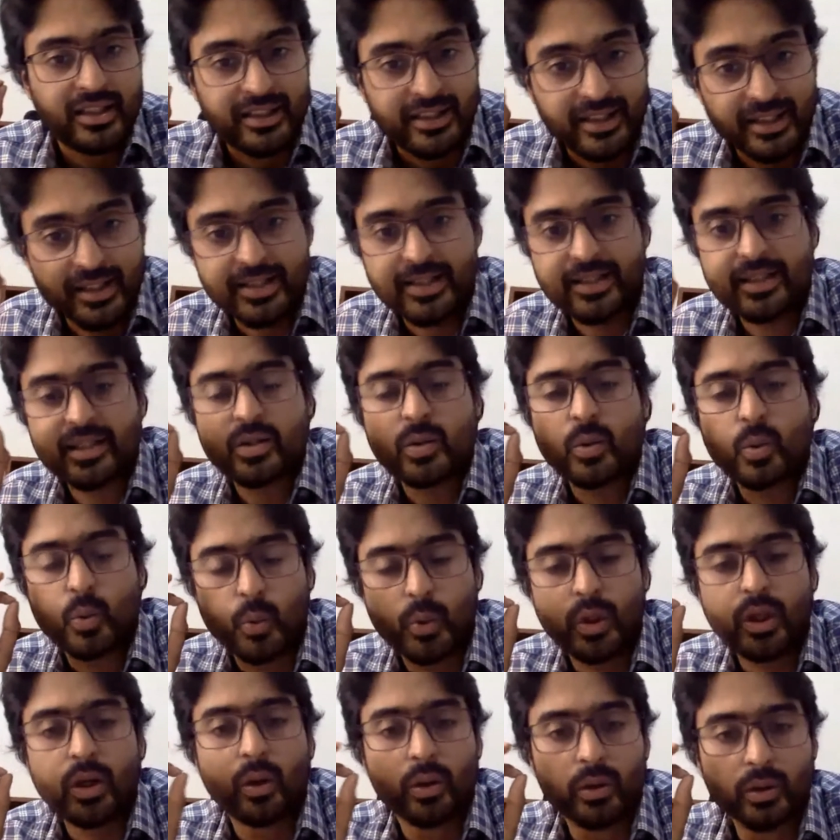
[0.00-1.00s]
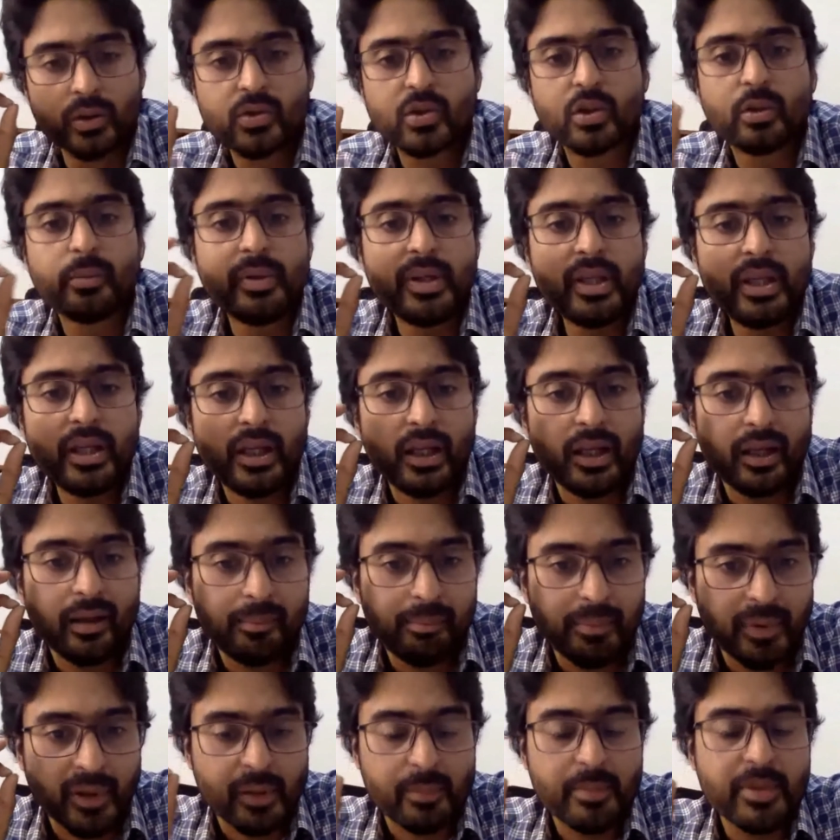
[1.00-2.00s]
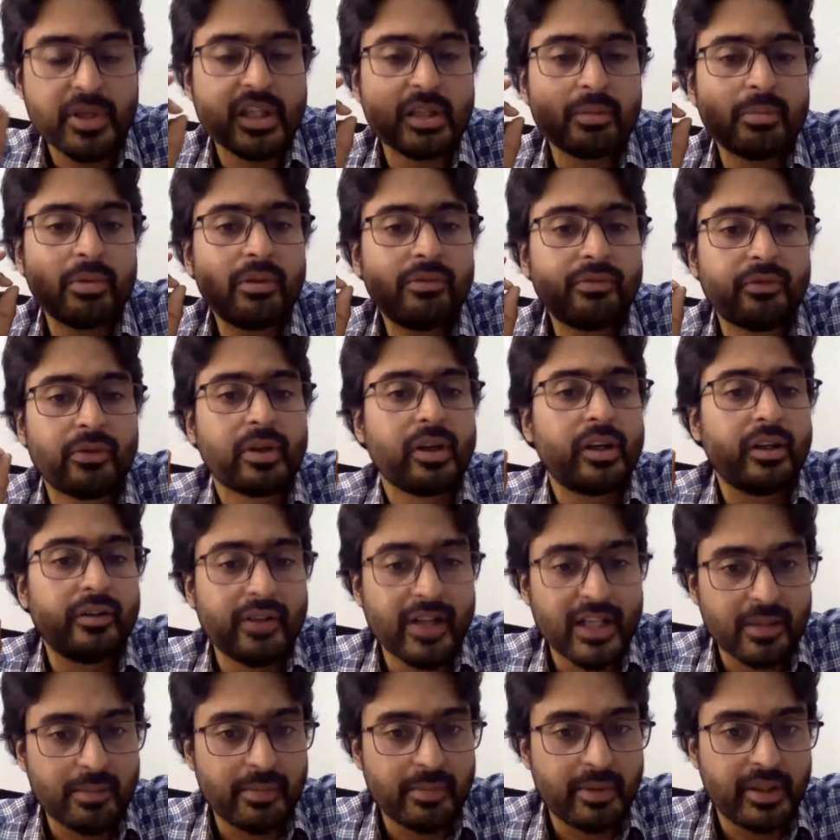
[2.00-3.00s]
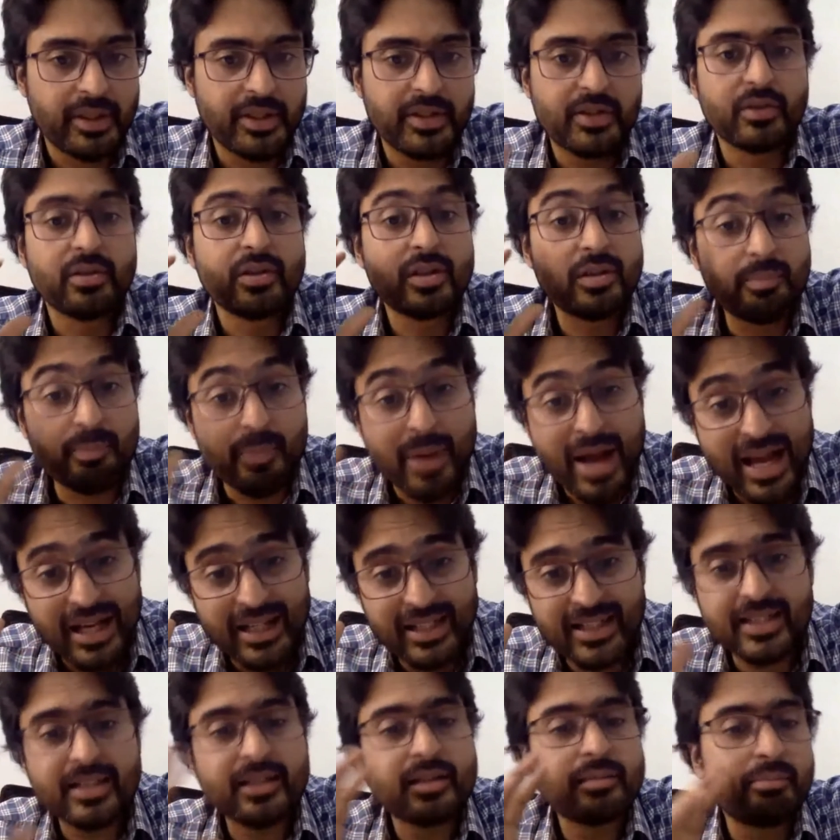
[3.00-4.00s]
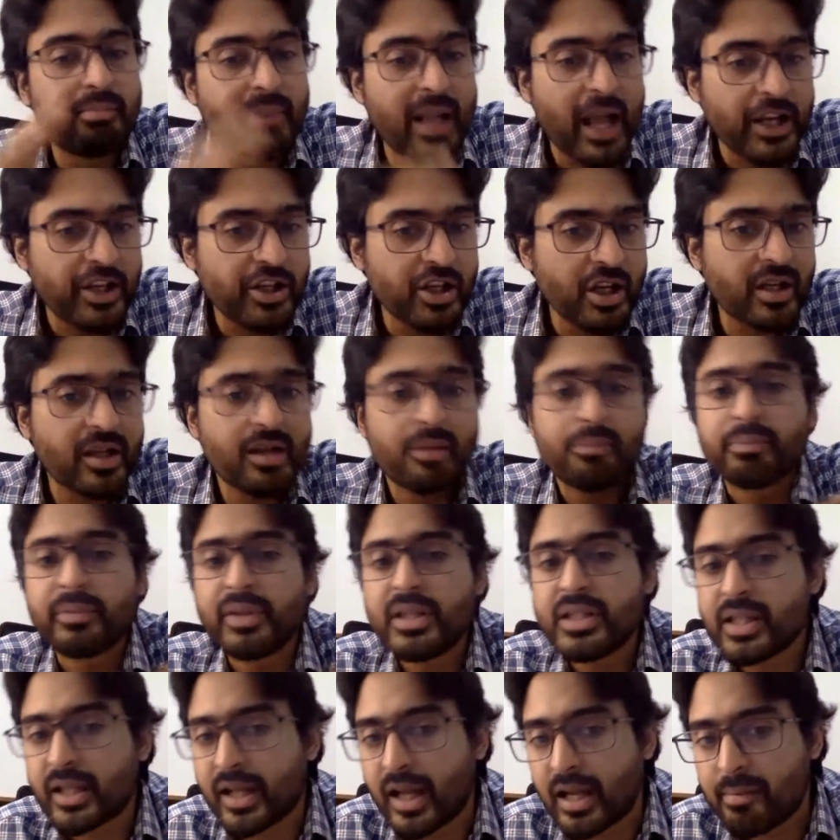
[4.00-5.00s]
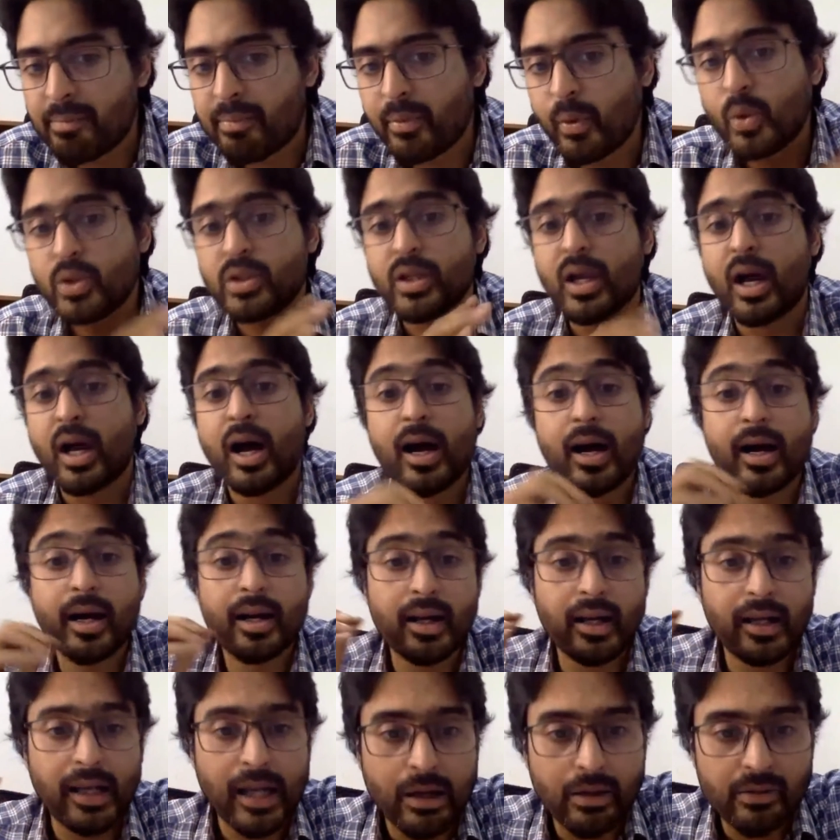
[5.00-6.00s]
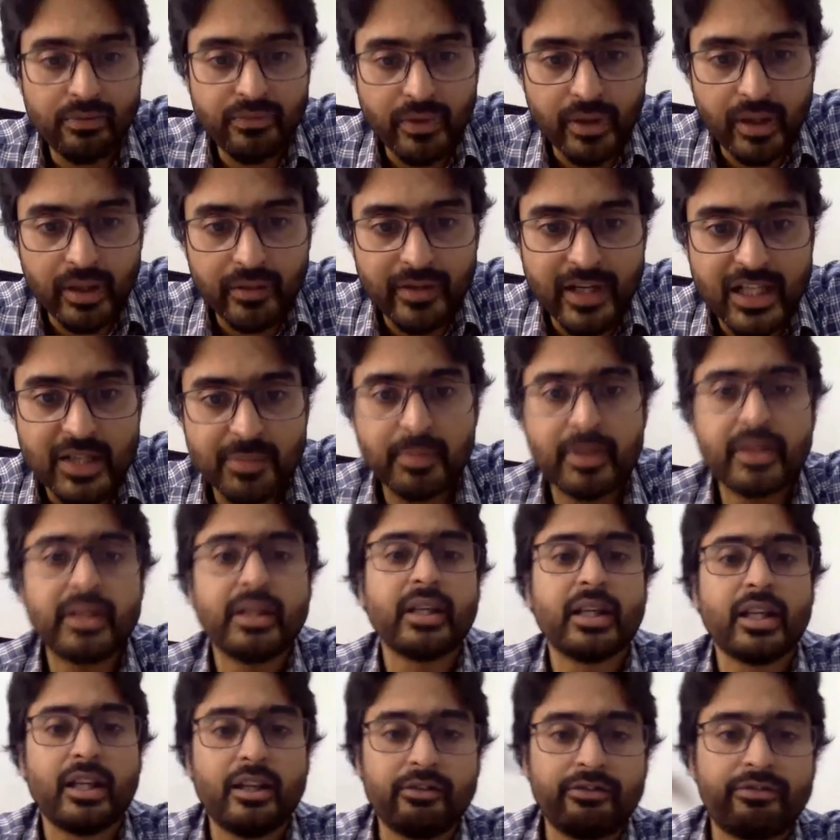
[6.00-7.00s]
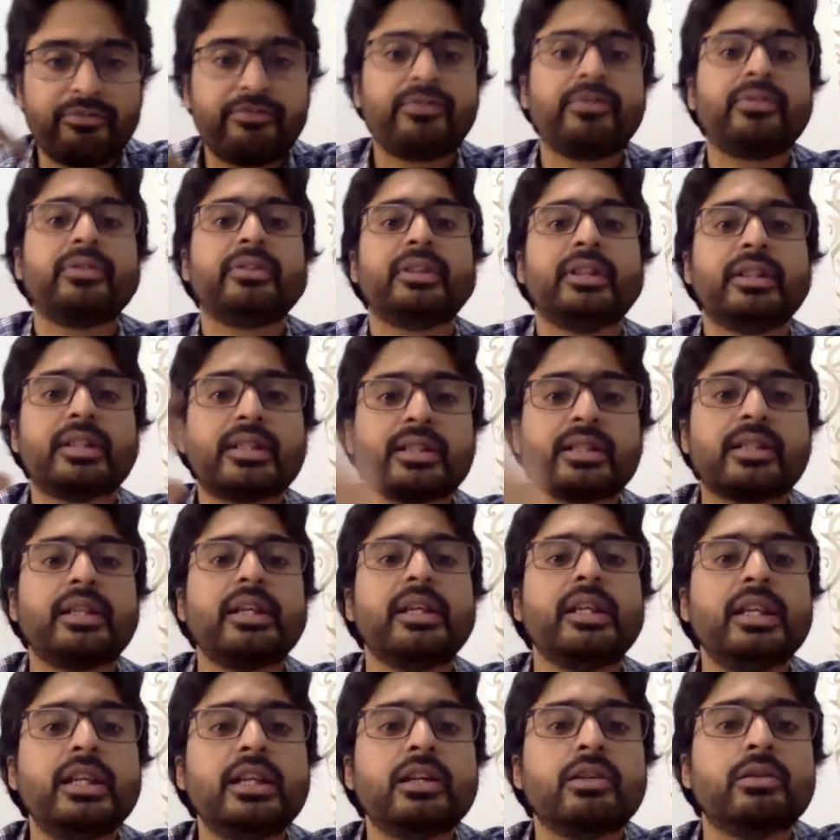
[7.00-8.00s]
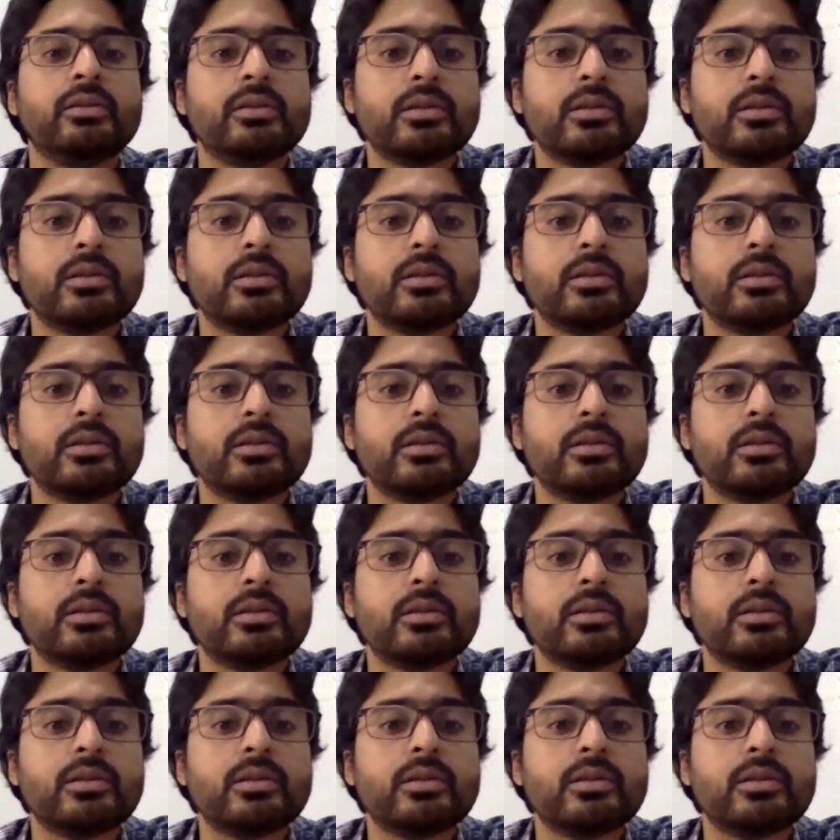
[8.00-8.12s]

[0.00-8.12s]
this will also be permissible for investment. So SPACs, blank check companies, and IPOs are allowed for investment if this screening